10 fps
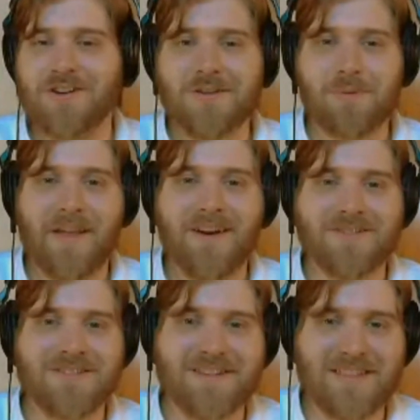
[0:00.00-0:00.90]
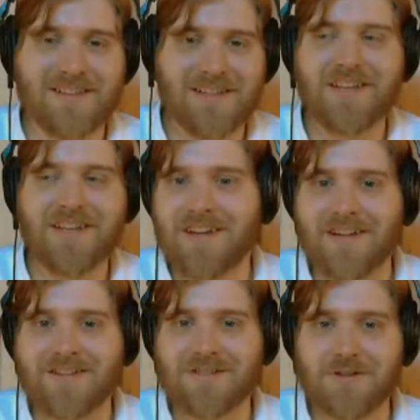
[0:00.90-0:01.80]
other players. It's not the league
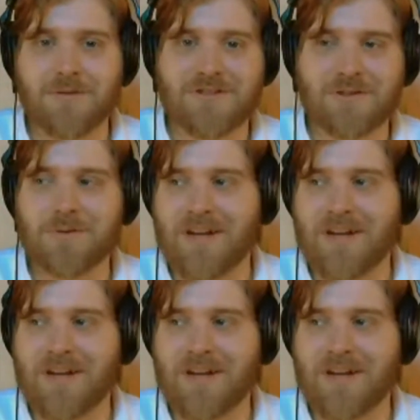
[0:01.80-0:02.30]
against you. It's you